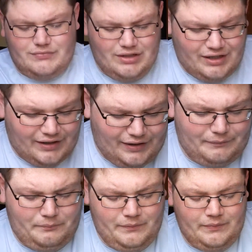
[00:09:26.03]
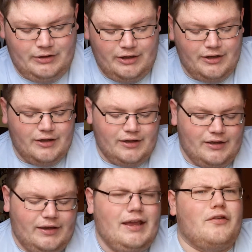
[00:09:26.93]
And
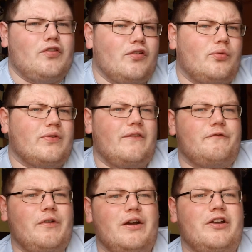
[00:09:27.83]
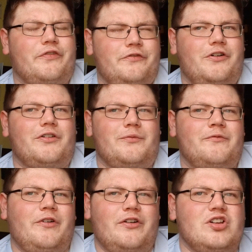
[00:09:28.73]
this was a very fun,
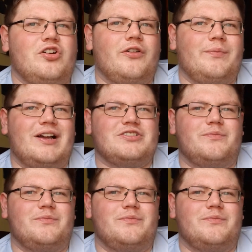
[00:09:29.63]
very good matchup.